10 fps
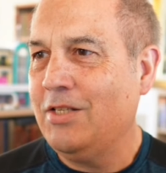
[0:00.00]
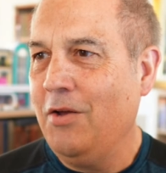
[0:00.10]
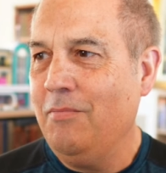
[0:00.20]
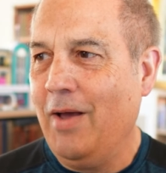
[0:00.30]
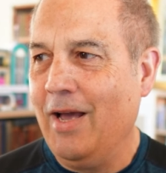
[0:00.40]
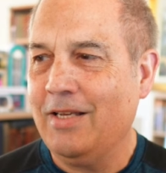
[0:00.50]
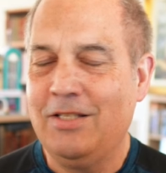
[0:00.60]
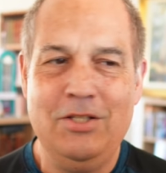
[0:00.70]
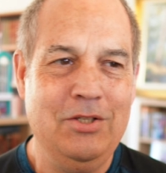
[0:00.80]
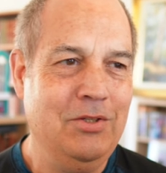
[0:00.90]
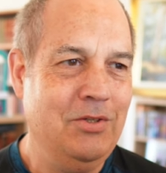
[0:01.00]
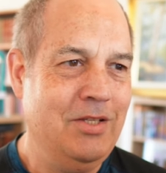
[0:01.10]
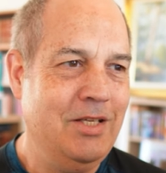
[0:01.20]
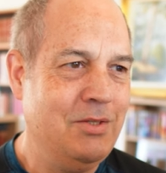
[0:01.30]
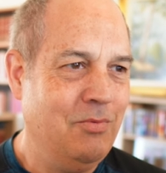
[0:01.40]
go back to
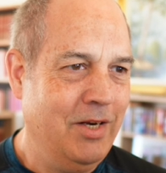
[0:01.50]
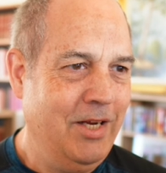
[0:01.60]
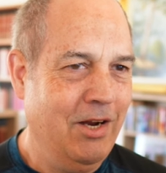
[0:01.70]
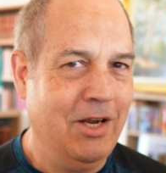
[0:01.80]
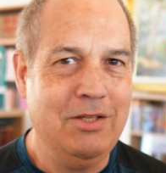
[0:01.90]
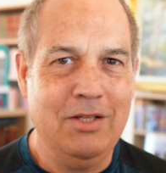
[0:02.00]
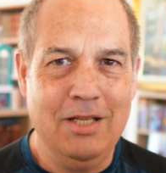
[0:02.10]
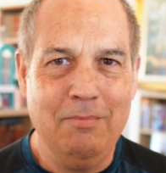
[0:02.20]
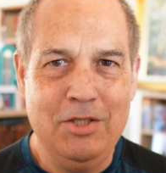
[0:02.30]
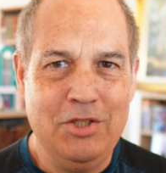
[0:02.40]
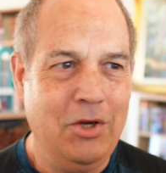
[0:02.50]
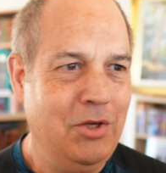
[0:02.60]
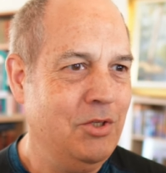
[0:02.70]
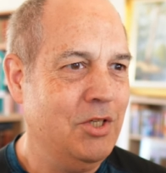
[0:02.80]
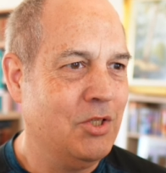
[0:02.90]
this one here. I, let me show
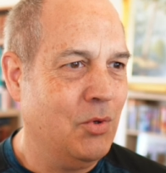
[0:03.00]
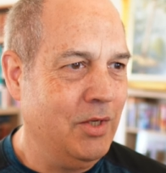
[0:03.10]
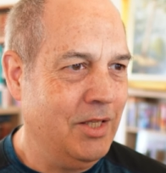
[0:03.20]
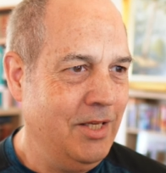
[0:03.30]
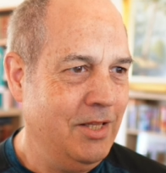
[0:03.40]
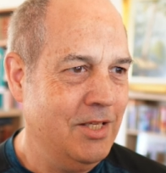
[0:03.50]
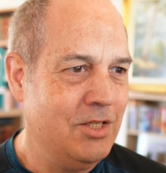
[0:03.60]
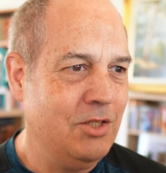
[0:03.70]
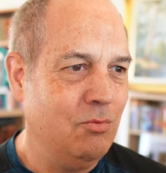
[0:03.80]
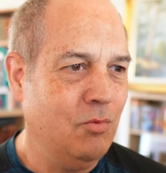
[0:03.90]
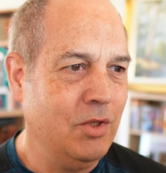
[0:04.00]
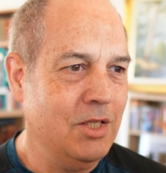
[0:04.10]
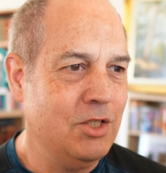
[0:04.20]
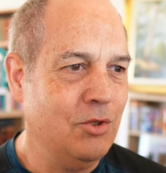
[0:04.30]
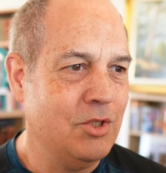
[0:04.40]
you just quickly this what
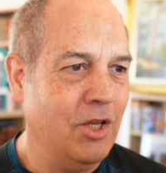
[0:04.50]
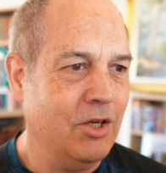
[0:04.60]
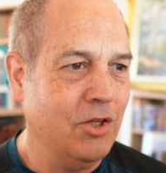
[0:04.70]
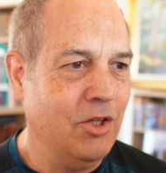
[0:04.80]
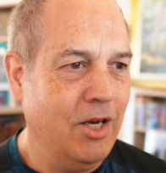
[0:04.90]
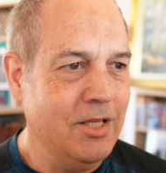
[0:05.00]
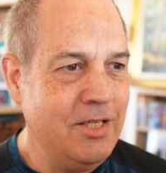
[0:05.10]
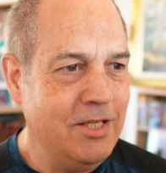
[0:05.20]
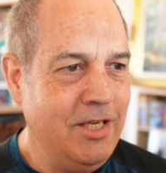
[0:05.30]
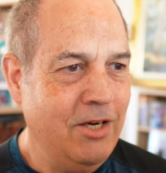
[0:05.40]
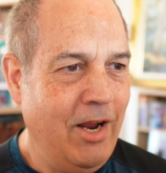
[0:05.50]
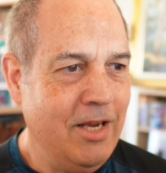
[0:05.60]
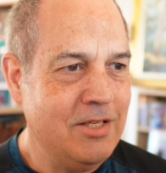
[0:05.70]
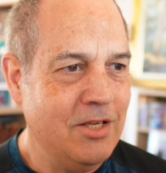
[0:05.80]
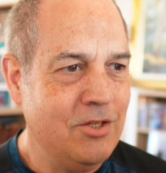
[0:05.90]
this looks like online. It says here
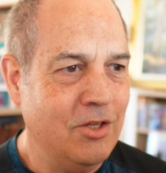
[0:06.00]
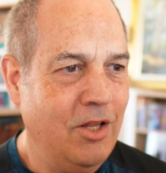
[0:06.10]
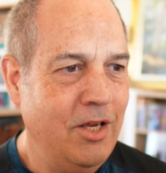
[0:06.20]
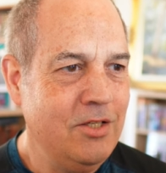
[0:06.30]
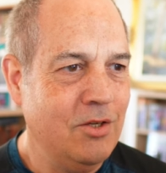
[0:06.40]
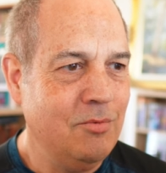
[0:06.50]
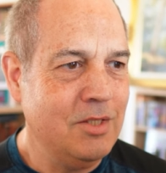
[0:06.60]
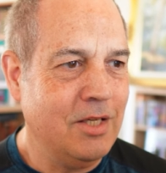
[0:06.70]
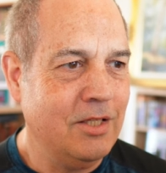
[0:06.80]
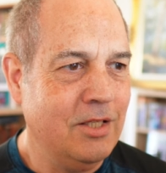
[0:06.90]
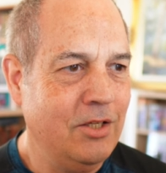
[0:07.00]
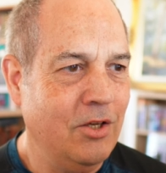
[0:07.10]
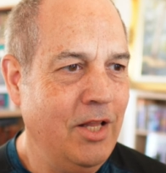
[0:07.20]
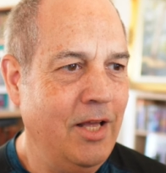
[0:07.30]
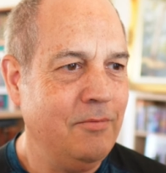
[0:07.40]
access online, so I'm just going to click
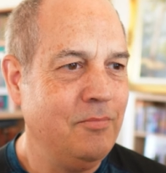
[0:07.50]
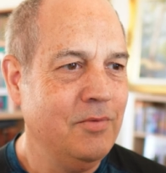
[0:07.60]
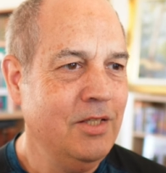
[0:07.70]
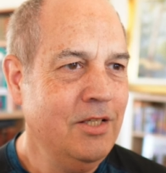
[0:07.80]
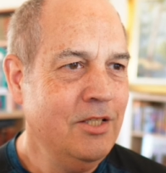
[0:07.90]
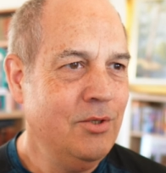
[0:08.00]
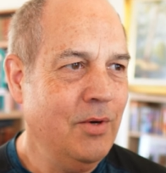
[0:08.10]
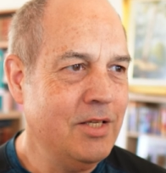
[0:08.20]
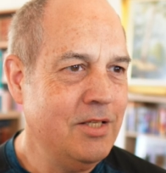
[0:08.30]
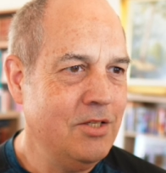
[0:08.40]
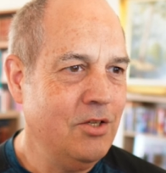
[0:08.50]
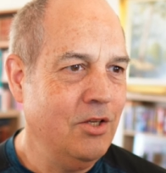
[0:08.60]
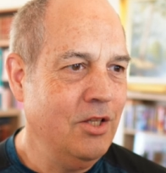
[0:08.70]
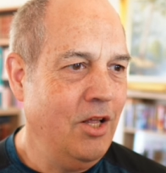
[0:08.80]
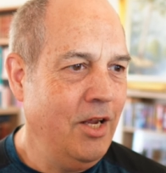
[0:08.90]
on that to access it
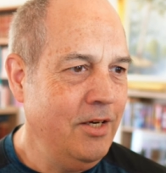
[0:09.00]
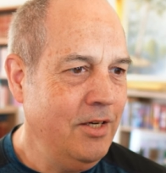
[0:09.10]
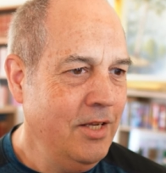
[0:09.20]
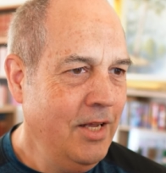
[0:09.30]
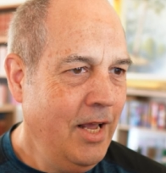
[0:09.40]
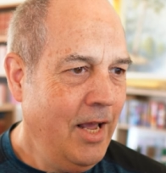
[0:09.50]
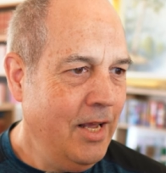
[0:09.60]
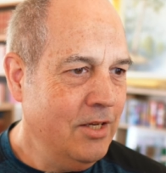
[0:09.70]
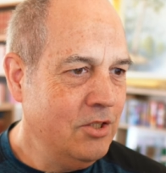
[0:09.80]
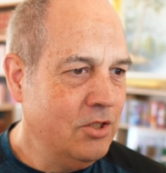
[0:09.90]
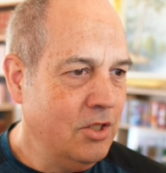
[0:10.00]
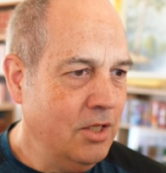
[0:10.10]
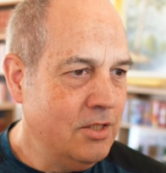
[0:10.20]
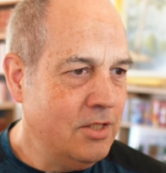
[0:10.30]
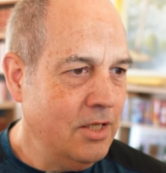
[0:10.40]
online. And
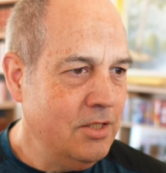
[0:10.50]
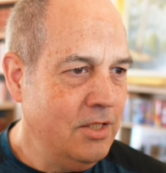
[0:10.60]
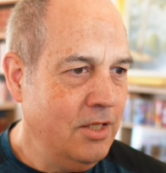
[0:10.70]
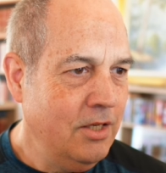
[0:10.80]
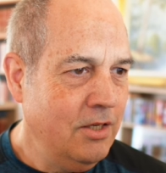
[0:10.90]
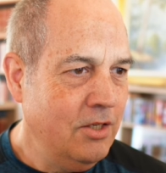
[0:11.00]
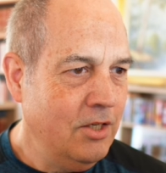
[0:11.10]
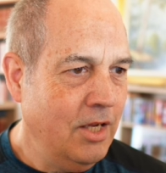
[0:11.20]
it says here